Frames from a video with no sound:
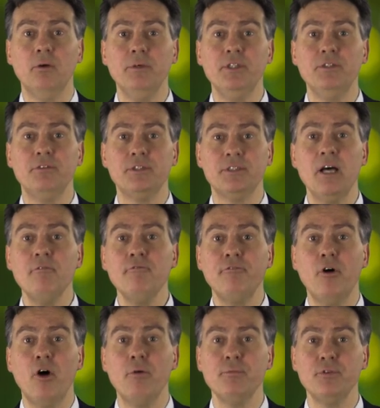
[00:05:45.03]
with some
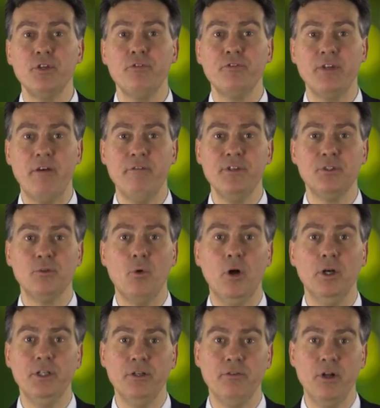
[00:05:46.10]
forms of service
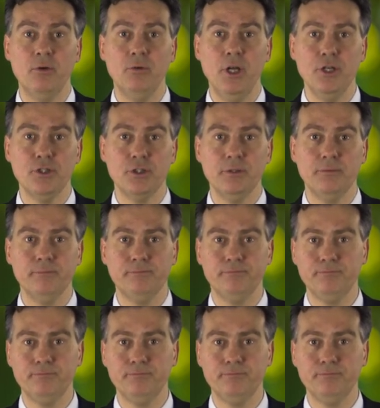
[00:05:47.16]
quality regulation.